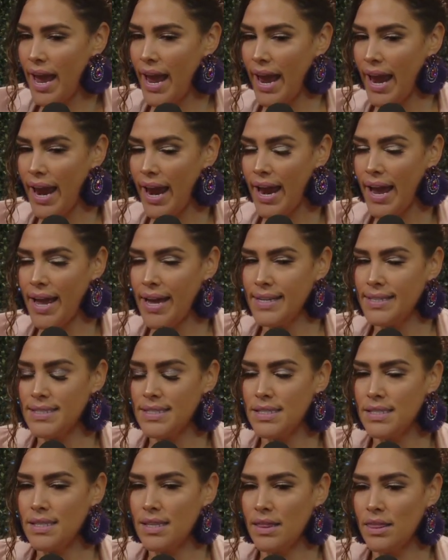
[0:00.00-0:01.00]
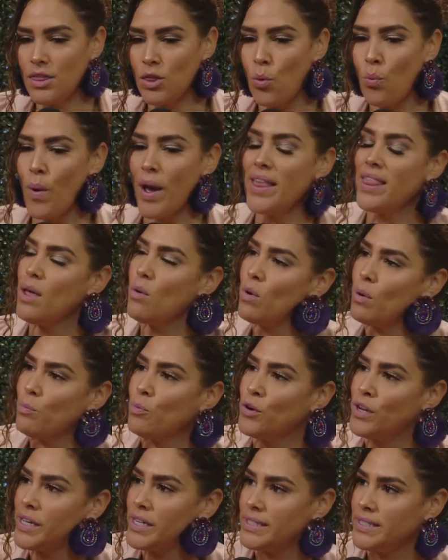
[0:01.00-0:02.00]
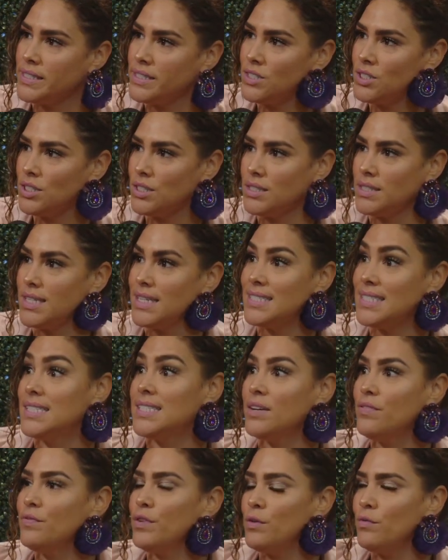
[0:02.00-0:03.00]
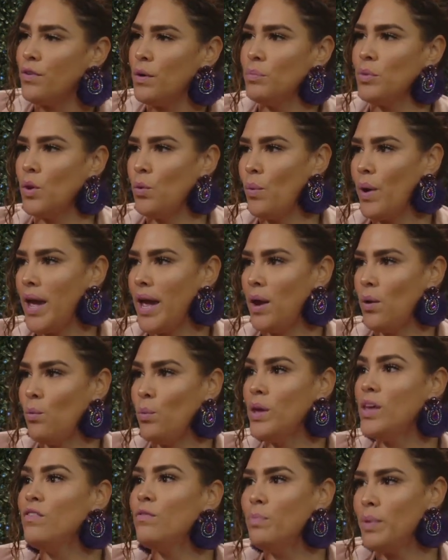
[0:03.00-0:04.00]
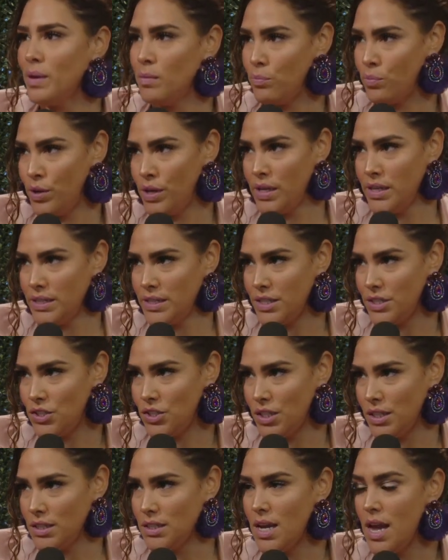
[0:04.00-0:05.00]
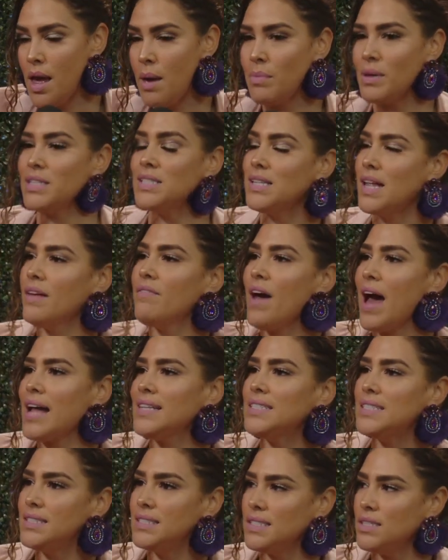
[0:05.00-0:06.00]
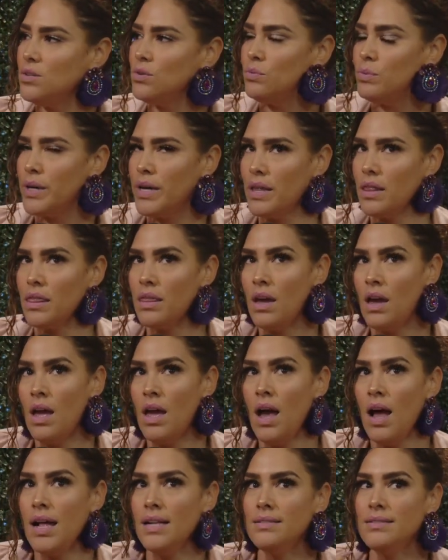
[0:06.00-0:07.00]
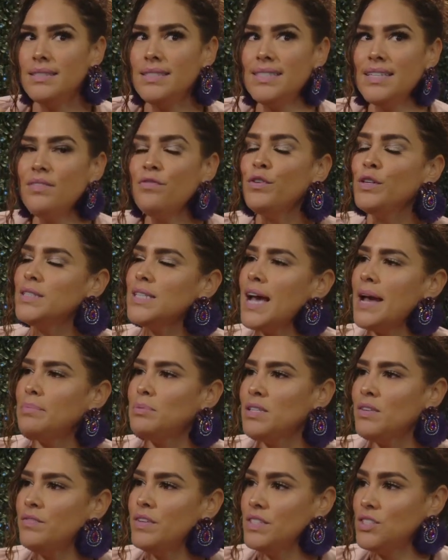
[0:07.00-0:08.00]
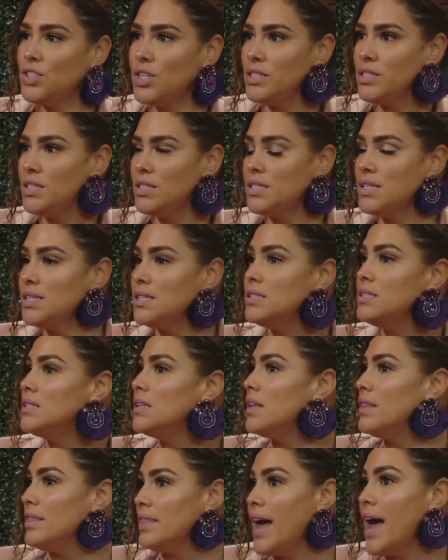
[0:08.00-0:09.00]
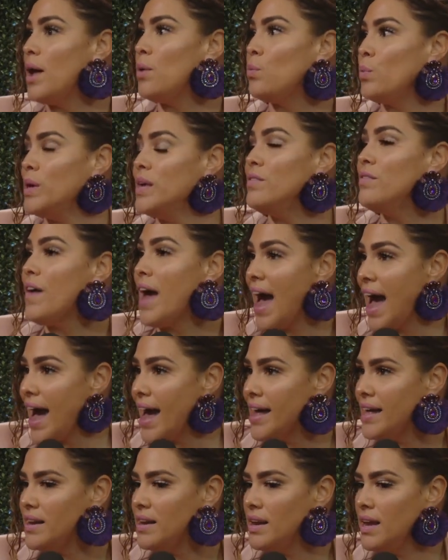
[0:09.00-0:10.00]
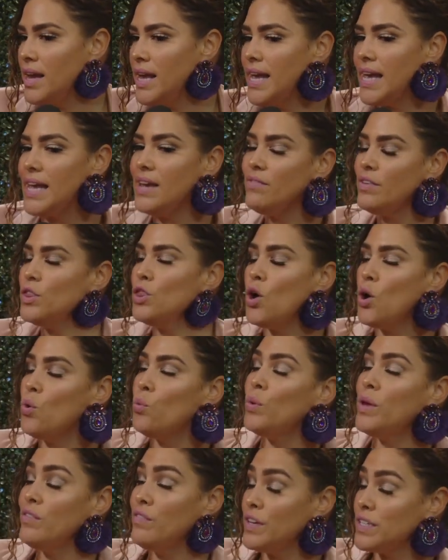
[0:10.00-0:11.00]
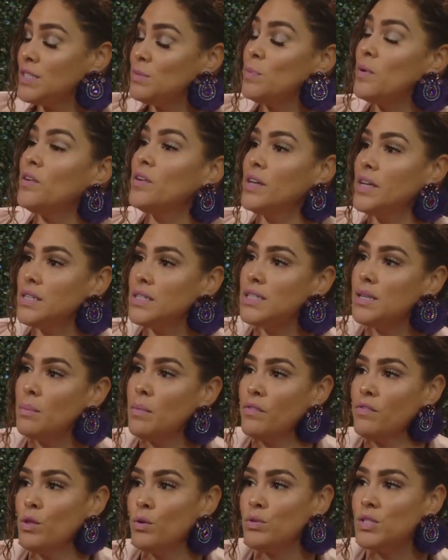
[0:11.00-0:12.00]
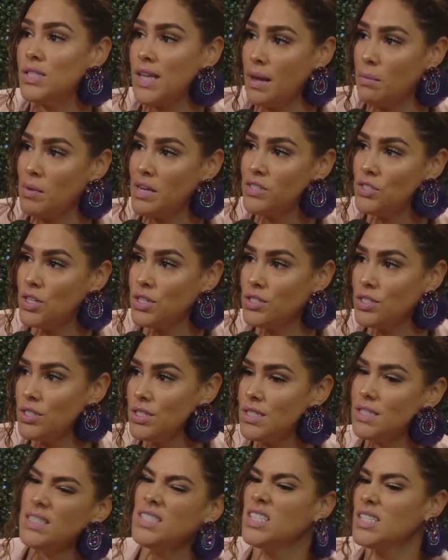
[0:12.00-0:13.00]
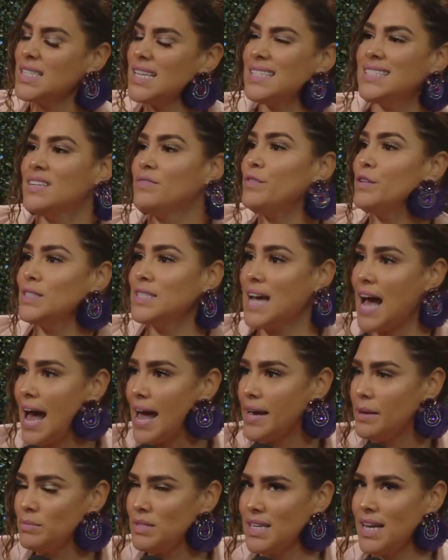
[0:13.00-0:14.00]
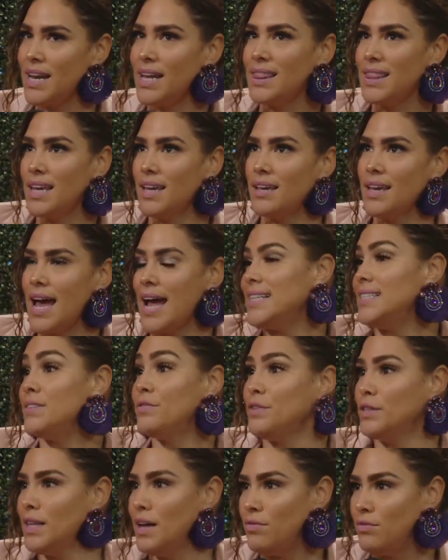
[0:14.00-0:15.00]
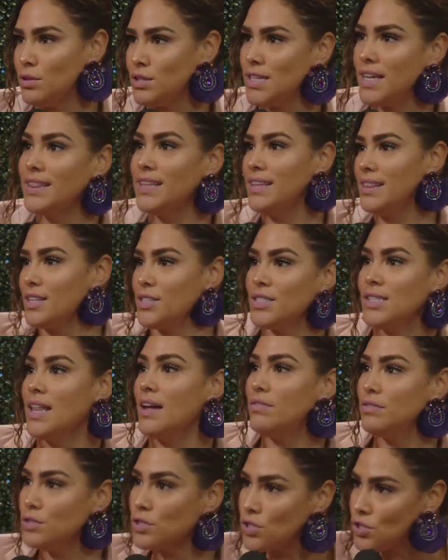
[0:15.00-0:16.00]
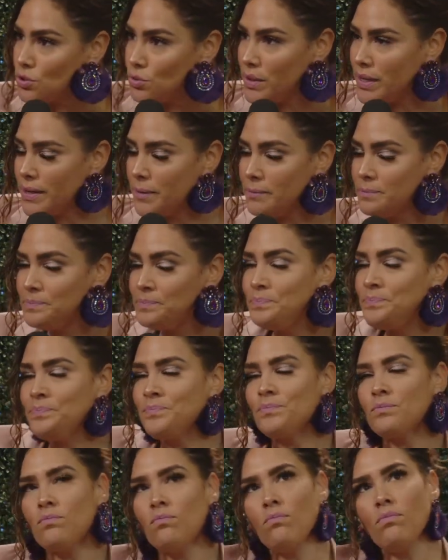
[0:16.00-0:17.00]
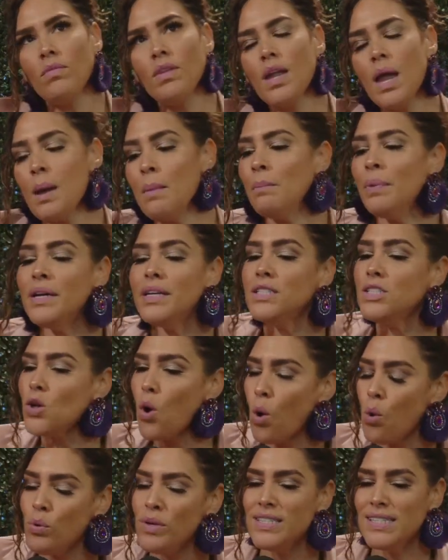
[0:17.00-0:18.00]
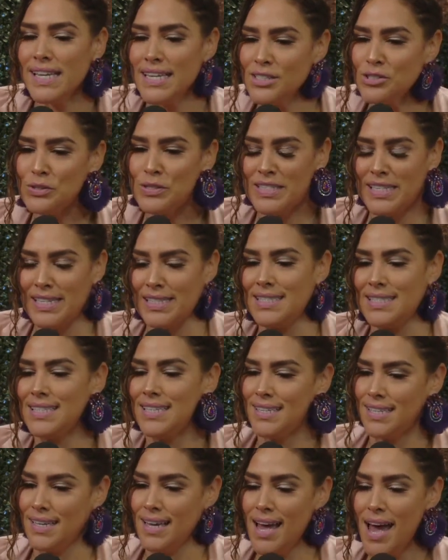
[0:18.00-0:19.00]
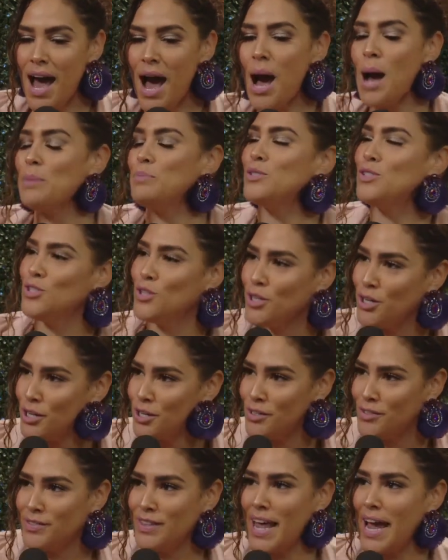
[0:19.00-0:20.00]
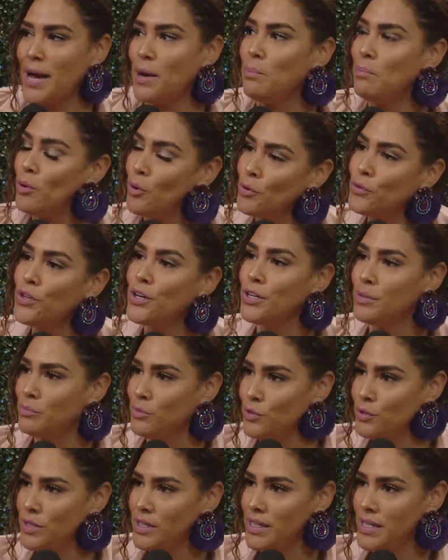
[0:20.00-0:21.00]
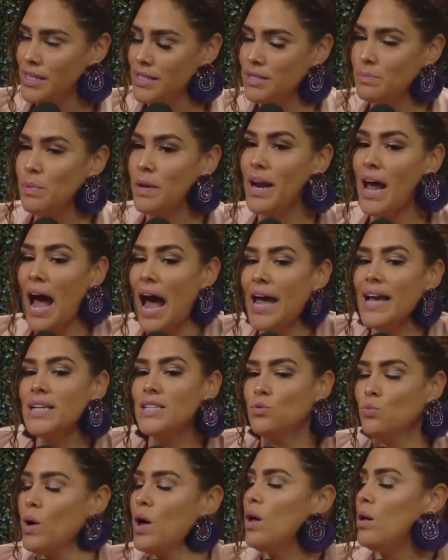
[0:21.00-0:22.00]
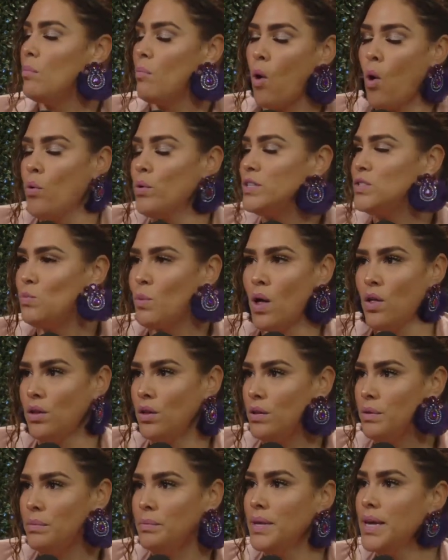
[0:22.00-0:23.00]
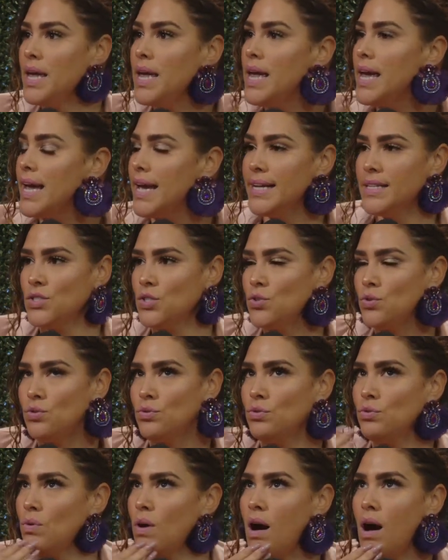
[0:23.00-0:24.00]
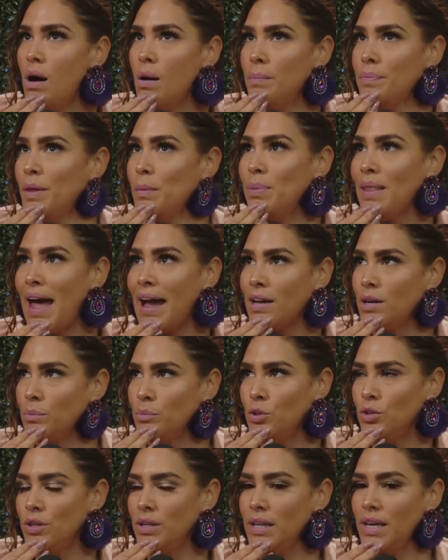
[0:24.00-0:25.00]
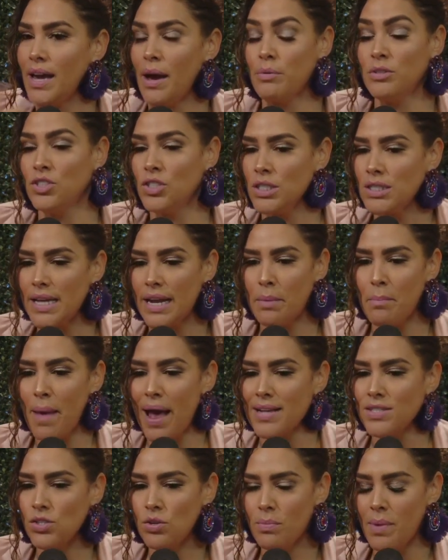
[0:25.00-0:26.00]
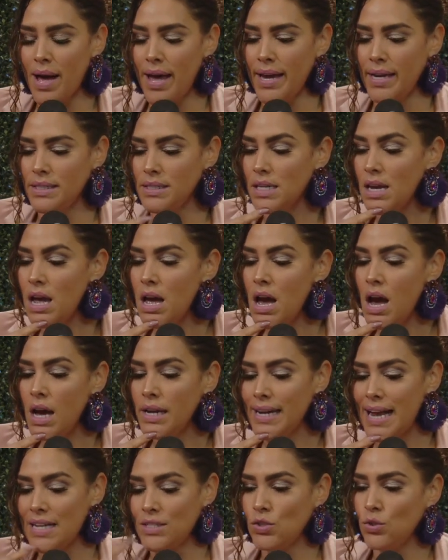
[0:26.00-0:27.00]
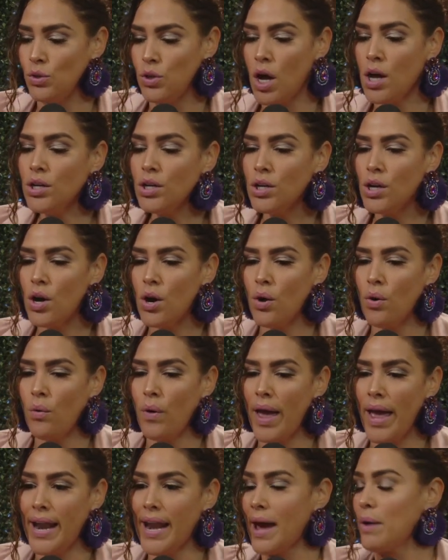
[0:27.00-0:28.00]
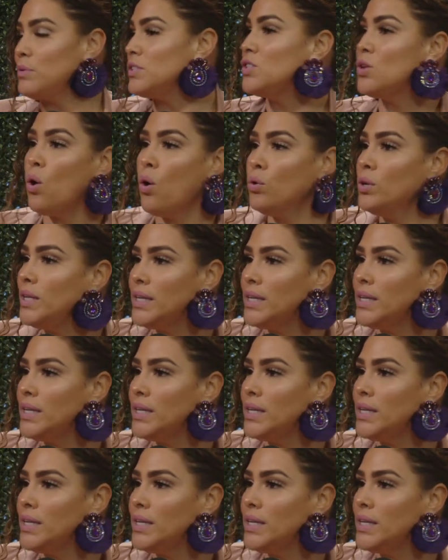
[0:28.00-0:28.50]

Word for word: and the way they were preconditioned is different from the way we've been preconditioned mm-hmm. because they've had to deal with different types of injustices that we've had, even though we've experienced some of those same injustices just at different times and I think at different levels. I think there's levels to it. Agree. But it's always interesting to observe like both communities. But I as well am always welcome into um, the black community. I was just at a mastermind not too long ago and I was the only